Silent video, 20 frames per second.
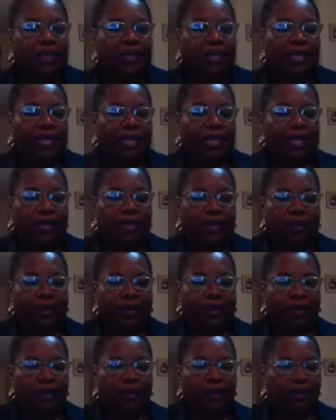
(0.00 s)

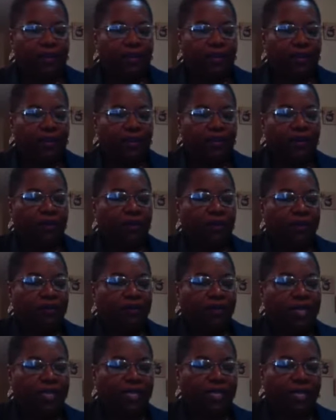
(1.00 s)
And
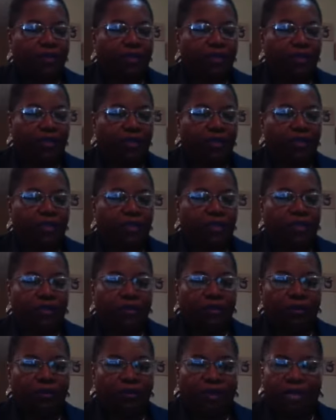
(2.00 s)
if that sounds good to
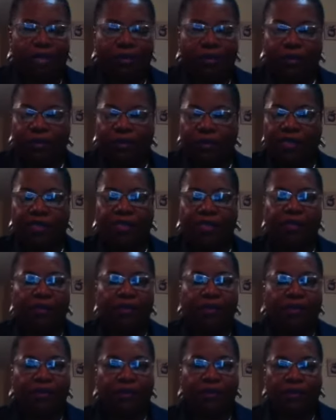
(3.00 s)
you, perhaps we
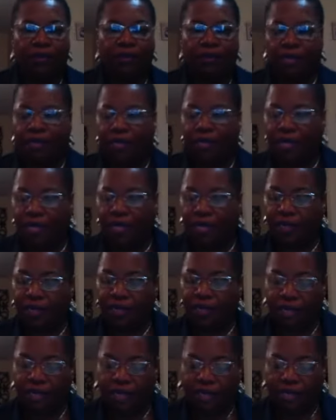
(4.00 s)
can work
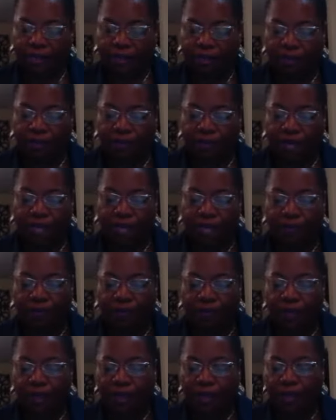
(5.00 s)
together at some point.
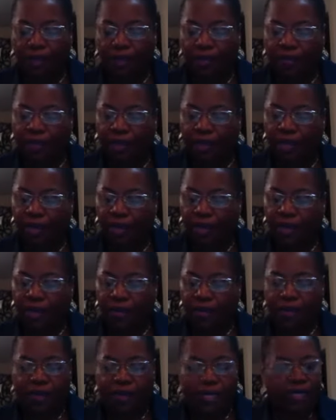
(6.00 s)
But
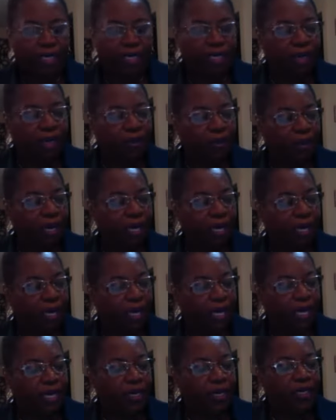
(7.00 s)
I want to step
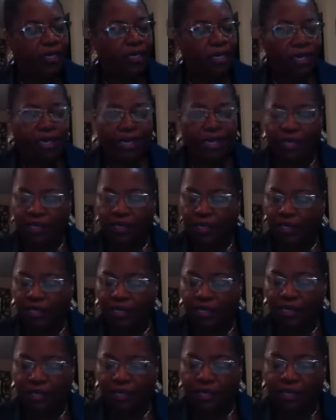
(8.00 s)
right into
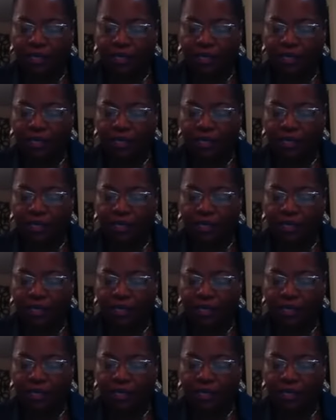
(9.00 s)
this.